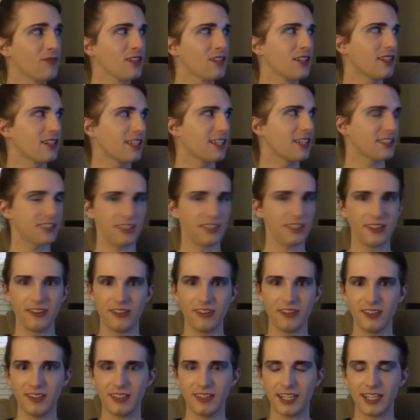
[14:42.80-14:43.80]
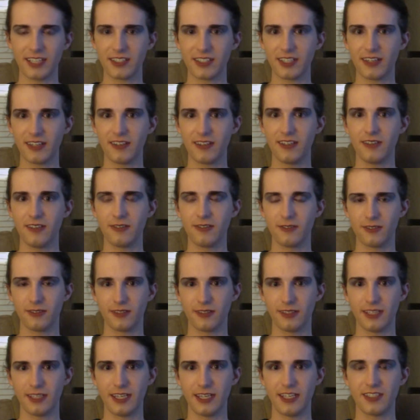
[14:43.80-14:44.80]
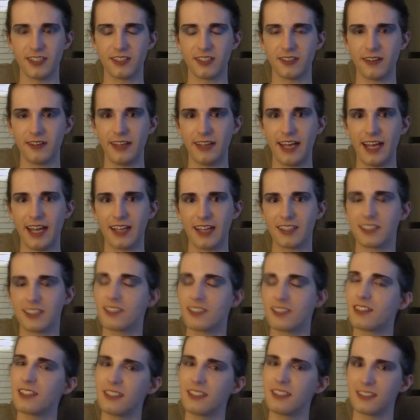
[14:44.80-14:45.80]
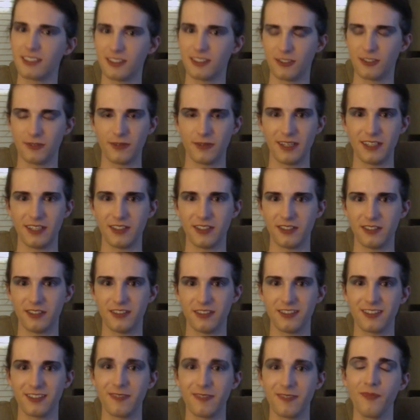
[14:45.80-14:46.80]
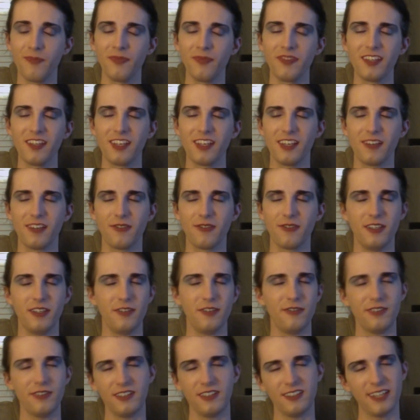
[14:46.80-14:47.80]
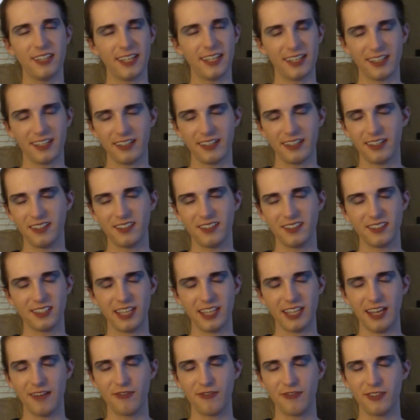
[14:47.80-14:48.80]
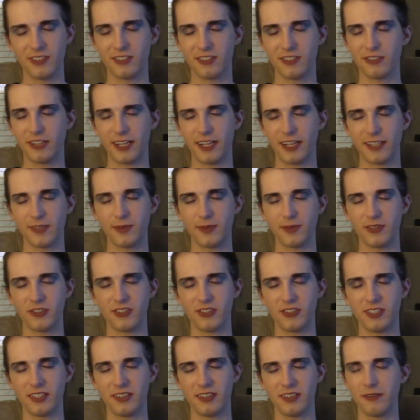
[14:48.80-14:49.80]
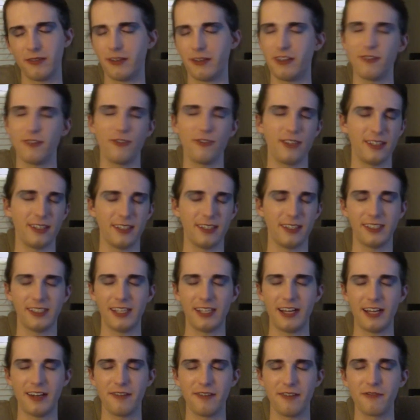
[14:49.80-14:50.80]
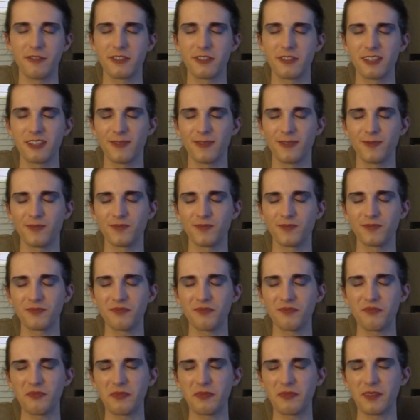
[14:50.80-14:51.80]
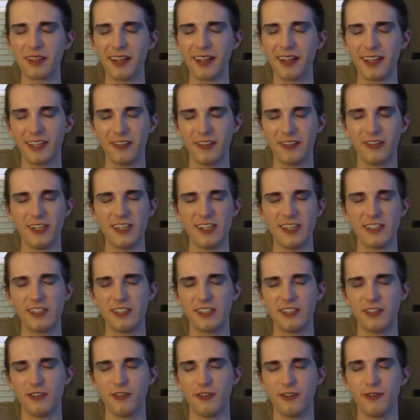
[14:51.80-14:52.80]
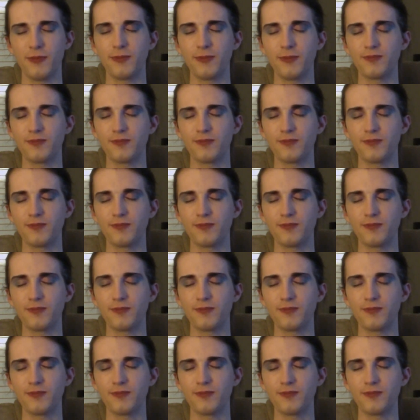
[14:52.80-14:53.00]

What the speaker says: That's how you really need to react to these situations. When you feel like unsafe as a trans person, or when you feel unloved, you need to